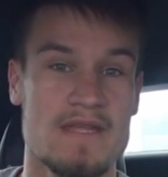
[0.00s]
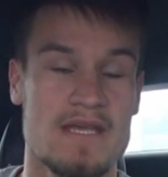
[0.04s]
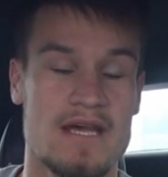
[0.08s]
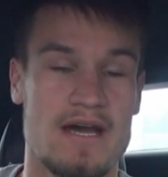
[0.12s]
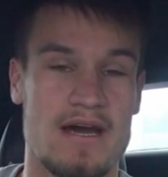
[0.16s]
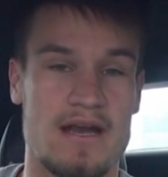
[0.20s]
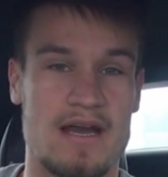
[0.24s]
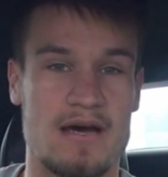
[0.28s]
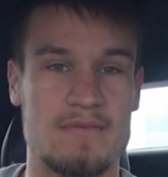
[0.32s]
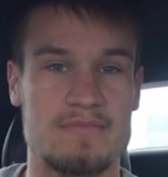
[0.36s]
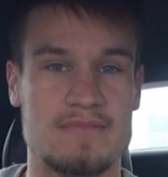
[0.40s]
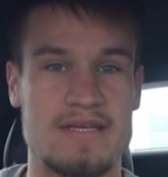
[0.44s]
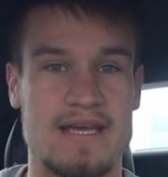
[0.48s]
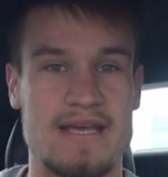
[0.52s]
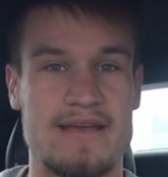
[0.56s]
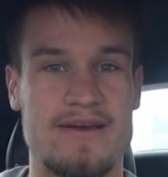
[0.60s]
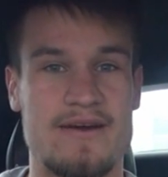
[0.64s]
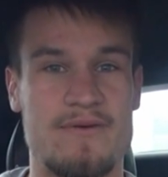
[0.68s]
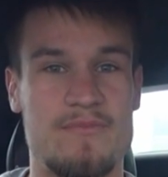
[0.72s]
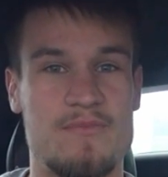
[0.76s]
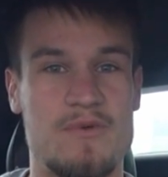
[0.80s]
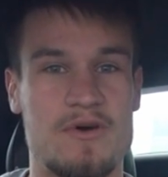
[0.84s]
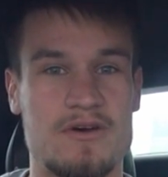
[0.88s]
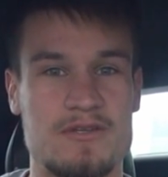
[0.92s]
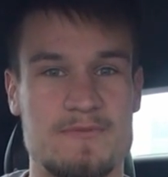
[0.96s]
an update
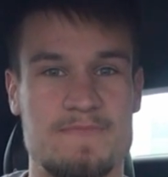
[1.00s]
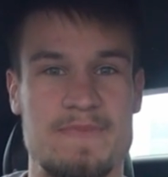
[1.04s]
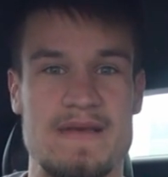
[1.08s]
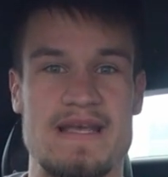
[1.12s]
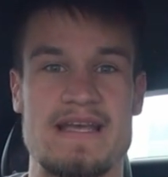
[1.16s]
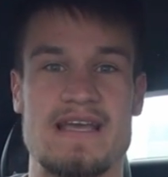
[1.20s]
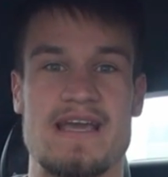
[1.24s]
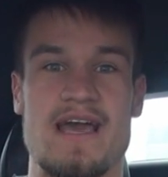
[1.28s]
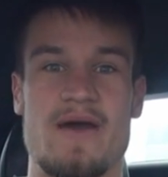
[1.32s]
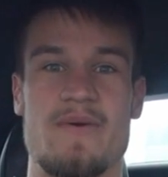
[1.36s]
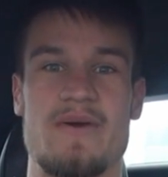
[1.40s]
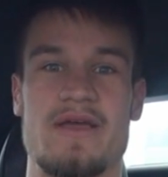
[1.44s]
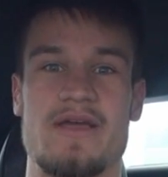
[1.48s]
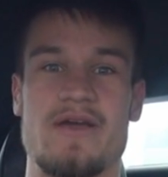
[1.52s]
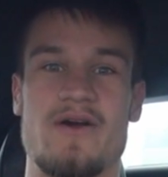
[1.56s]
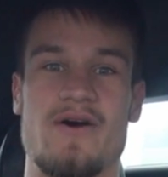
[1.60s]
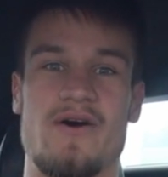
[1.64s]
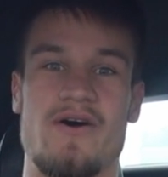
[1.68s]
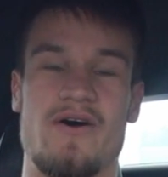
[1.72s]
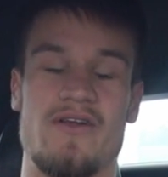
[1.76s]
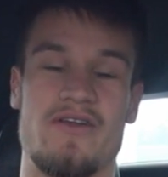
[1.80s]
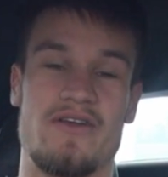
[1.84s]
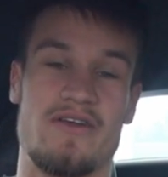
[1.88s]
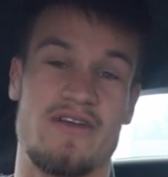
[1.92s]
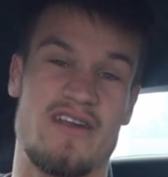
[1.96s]
on what's been going
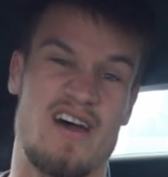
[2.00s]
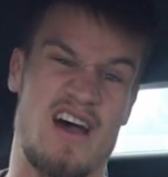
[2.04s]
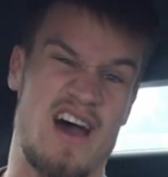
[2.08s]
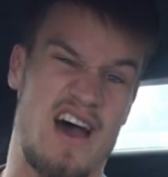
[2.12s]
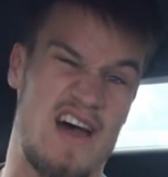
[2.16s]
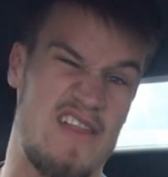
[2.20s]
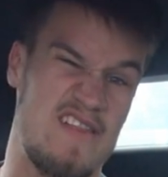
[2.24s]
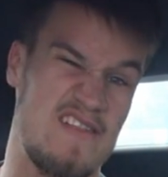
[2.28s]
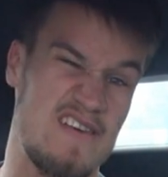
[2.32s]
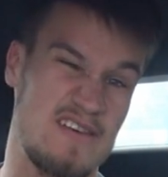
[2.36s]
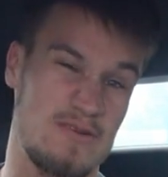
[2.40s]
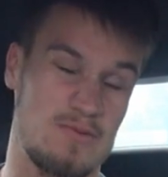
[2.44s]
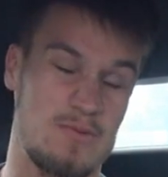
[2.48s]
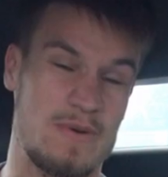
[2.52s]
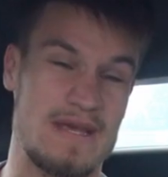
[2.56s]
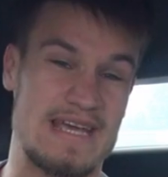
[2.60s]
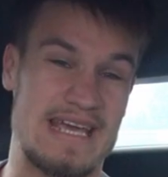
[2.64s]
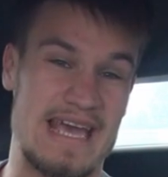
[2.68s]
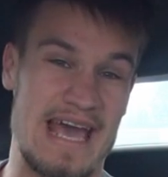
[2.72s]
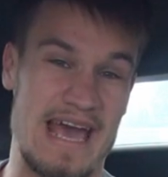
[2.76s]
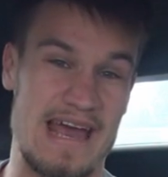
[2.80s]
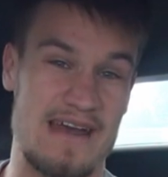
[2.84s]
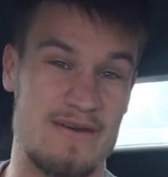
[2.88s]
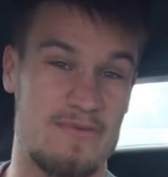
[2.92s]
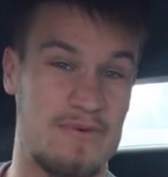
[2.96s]
on this
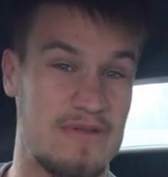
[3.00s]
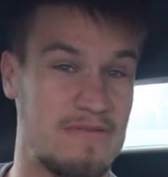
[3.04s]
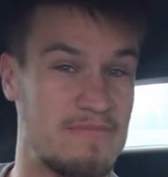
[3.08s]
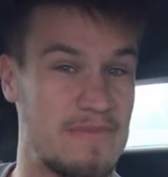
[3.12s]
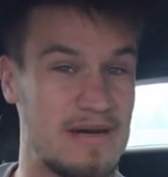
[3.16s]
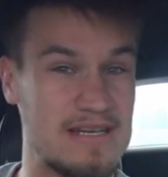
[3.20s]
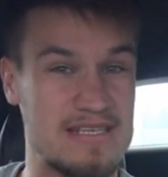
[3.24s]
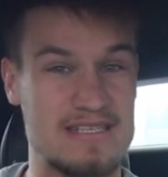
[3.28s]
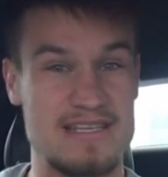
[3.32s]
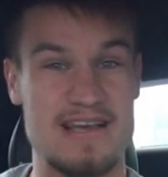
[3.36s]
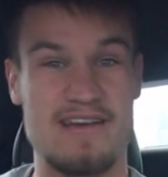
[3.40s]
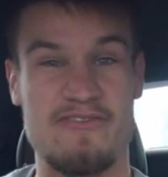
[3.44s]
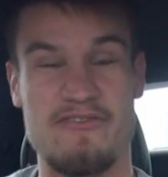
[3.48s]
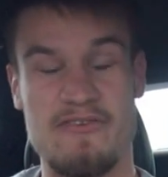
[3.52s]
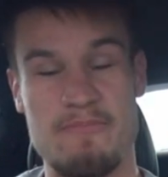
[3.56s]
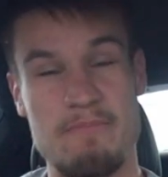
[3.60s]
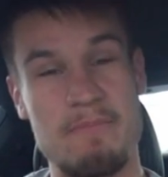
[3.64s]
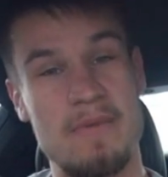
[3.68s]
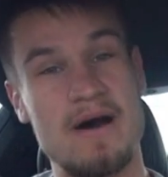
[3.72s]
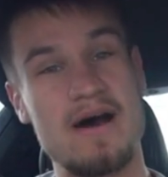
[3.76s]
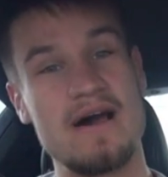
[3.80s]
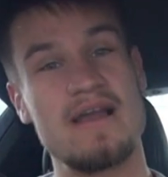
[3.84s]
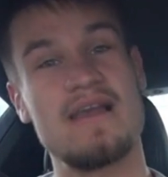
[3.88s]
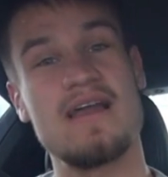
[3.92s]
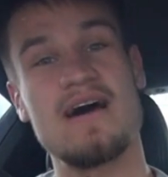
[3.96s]
weekend with myself in
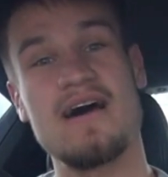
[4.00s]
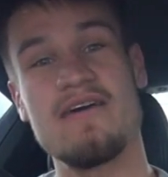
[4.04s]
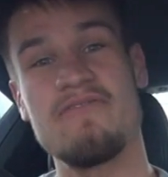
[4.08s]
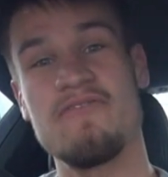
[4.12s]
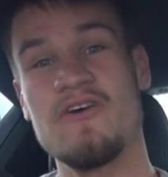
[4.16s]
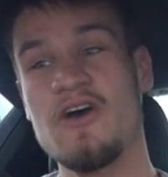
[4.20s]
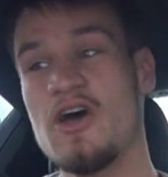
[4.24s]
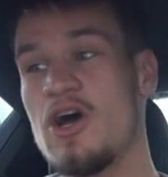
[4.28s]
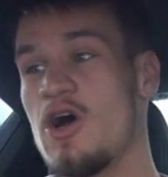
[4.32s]
my life,